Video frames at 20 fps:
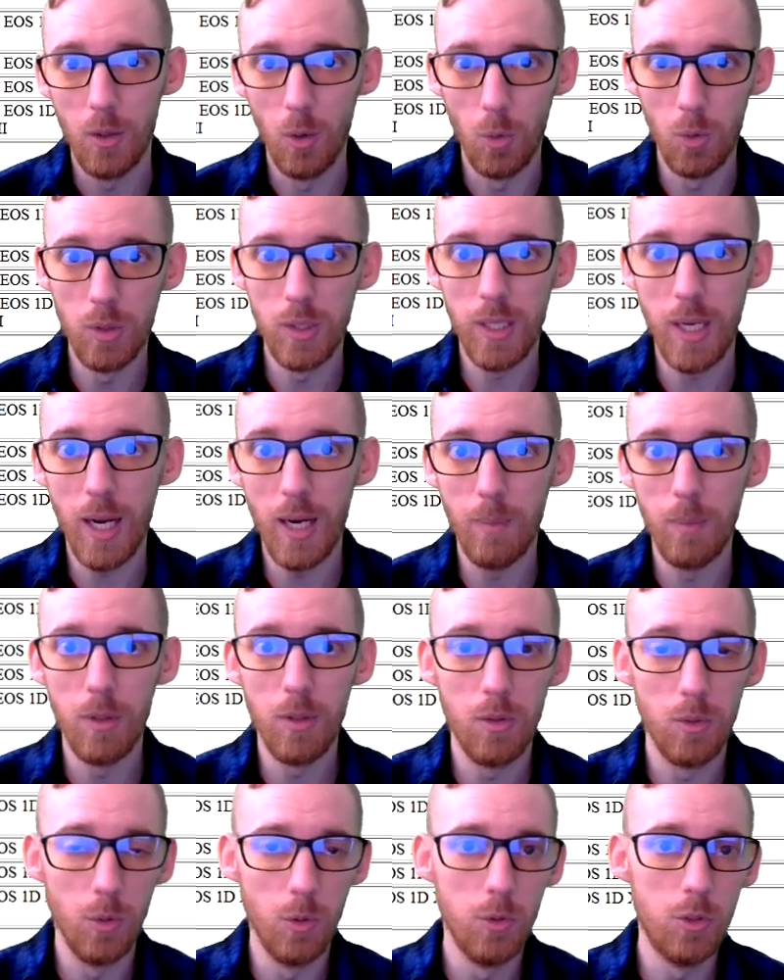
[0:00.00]
on the
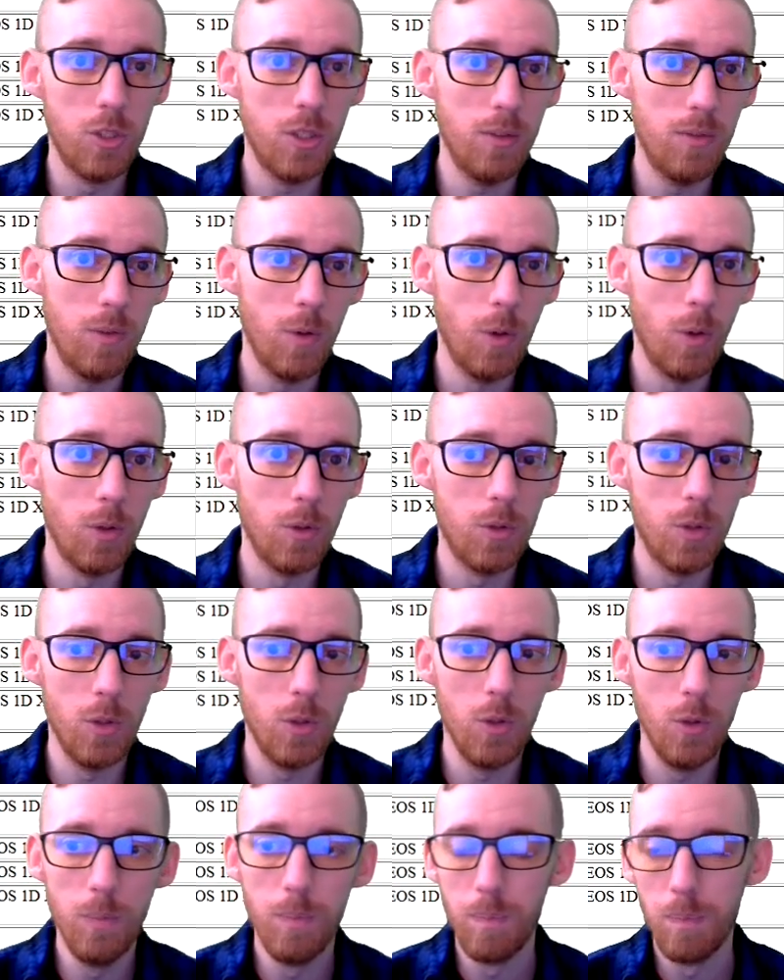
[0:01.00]
camera through GPHOTO
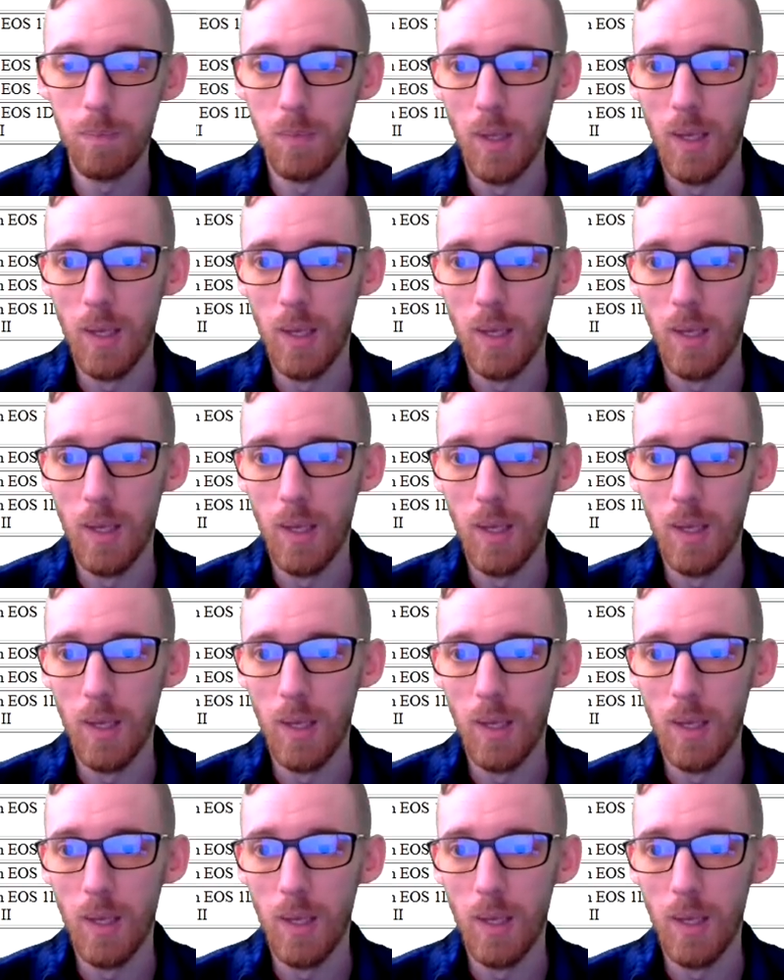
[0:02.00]
2.